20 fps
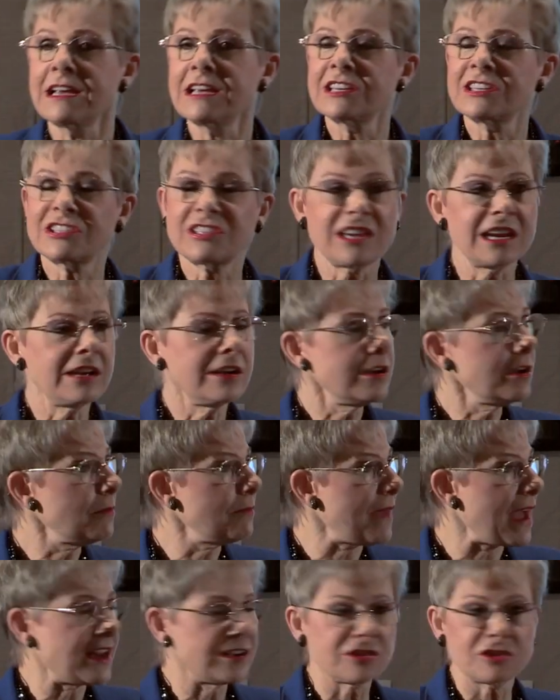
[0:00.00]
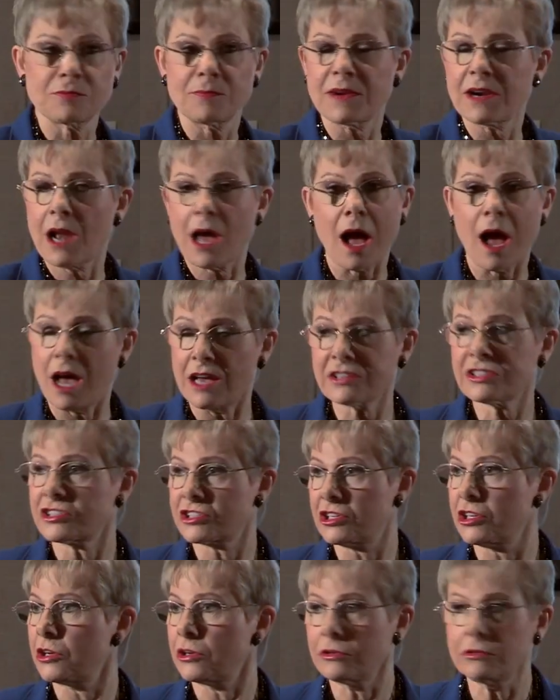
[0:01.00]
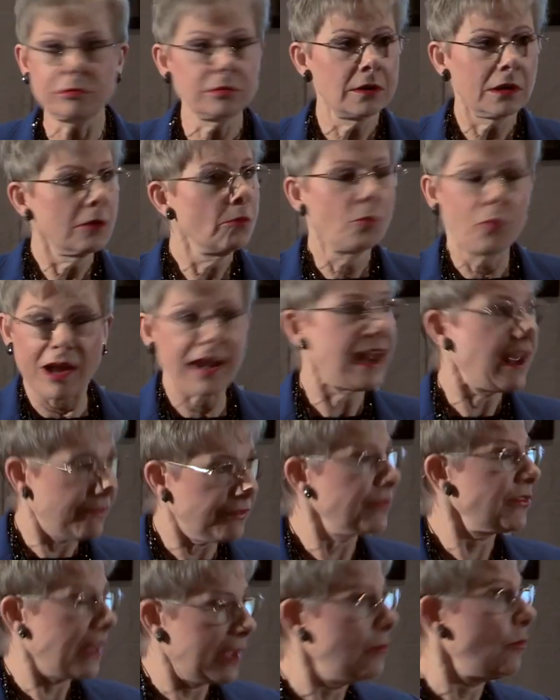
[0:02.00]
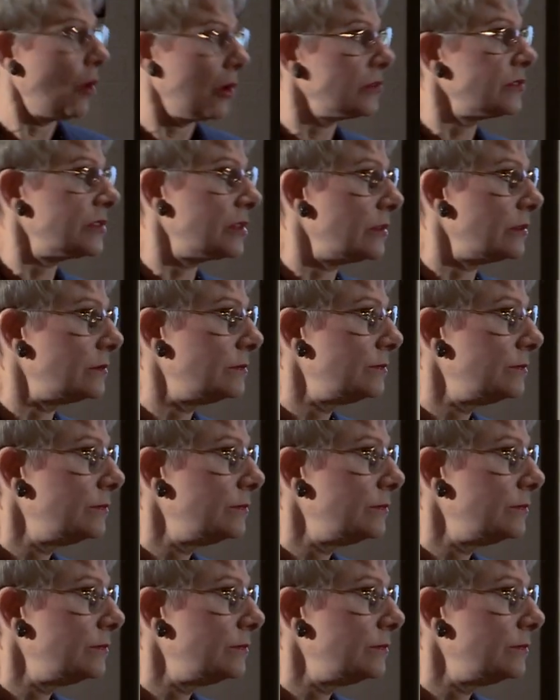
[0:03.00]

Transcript: Senior management ask you whenever they want to.